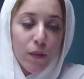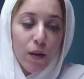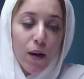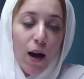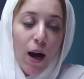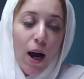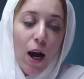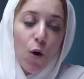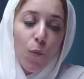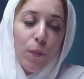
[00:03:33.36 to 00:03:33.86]

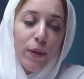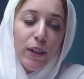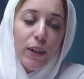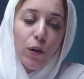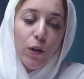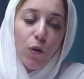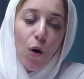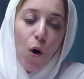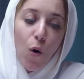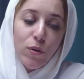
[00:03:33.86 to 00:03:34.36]
How
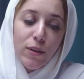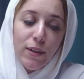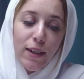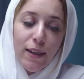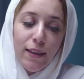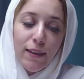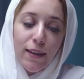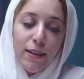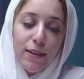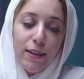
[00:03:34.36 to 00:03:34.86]
many rows
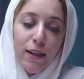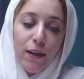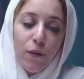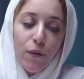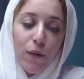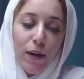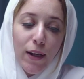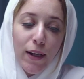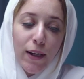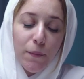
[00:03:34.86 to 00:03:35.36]
in this
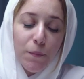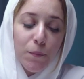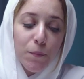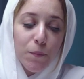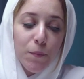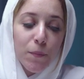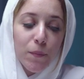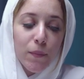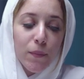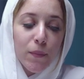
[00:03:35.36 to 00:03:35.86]
array?
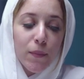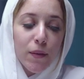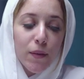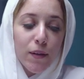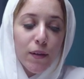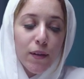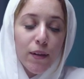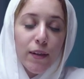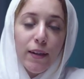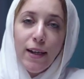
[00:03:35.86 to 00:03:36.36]

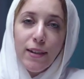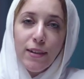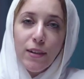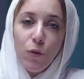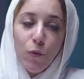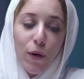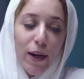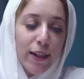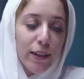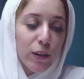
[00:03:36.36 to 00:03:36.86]
Yes,
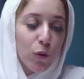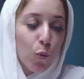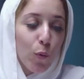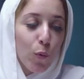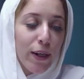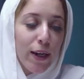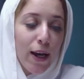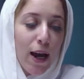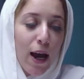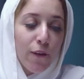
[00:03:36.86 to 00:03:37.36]
great.
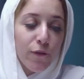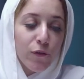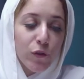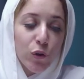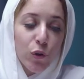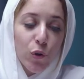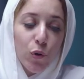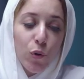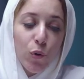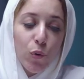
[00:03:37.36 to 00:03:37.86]
We have
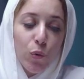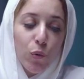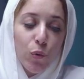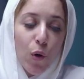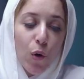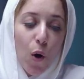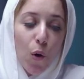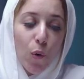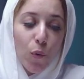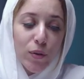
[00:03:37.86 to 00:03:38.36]
2
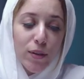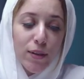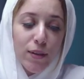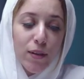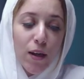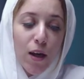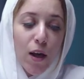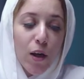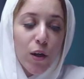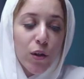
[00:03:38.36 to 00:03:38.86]

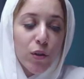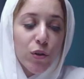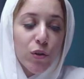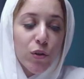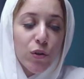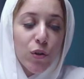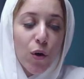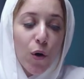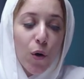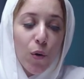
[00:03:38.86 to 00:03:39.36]
rows.
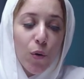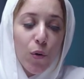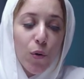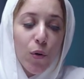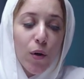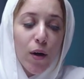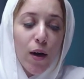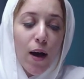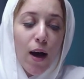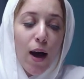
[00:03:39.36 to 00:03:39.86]

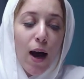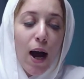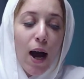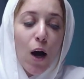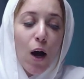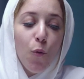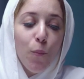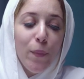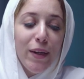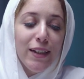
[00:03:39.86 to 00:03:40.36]
So,
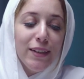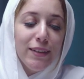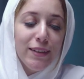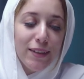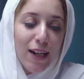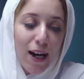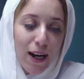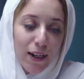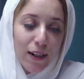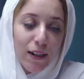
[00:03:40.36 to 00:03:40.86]
how many
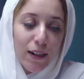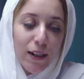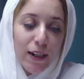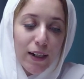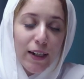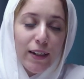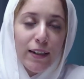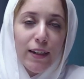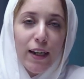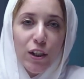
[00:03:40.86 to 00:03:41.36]
ducks
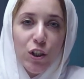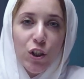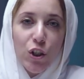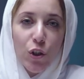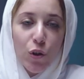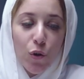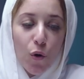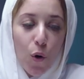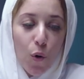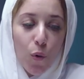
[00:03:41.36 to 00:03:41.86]
in
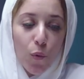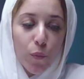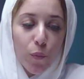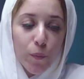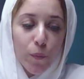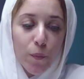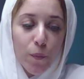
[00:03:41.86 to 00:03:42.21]
each row?